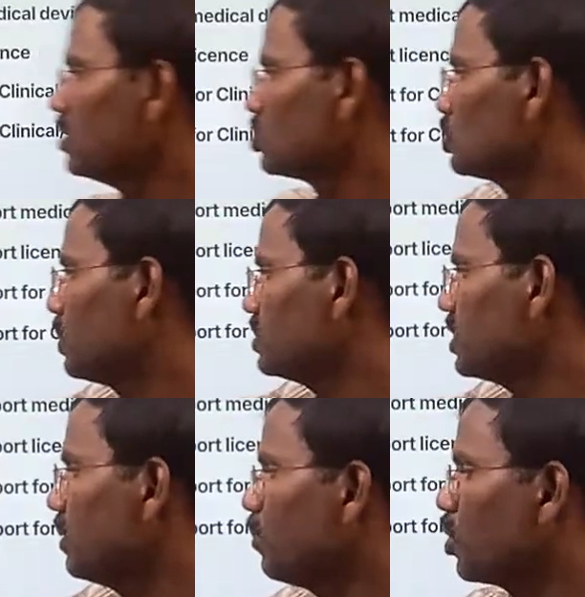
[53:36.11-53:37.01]
so special
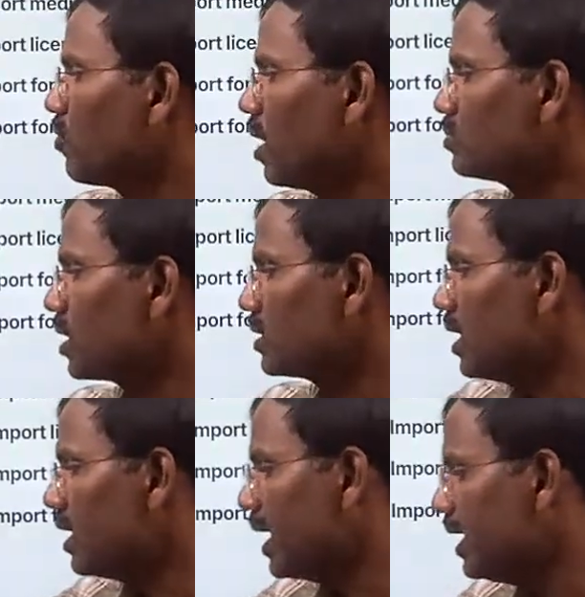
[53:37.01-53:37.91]
import forms are
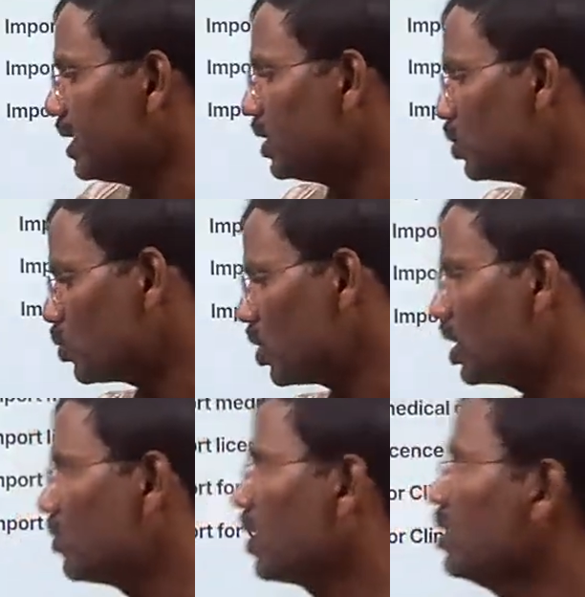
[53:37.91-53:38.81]
there, 18 to
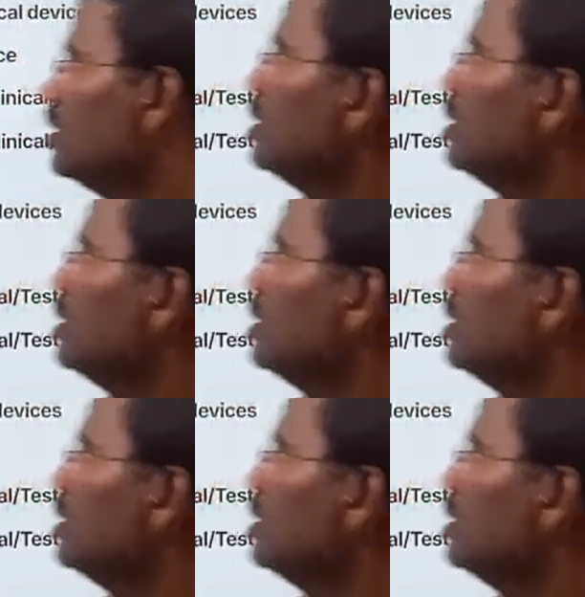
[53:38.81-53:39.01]
21.